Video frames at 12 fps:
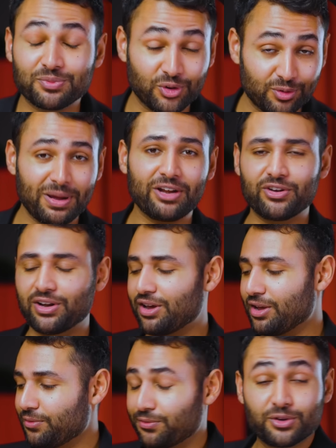Good battery
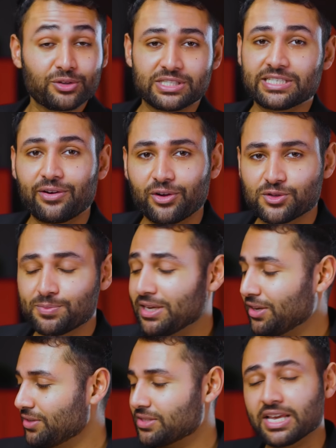life, good stereo
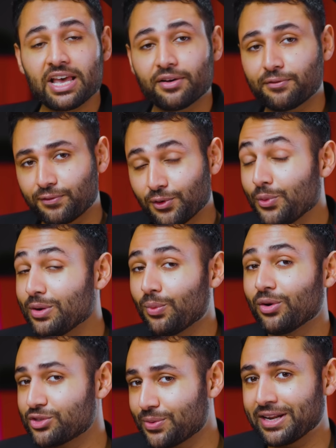speakers, fluid
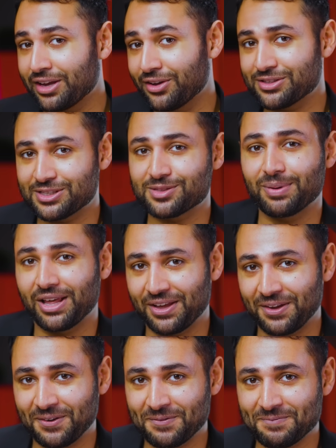120Hz display.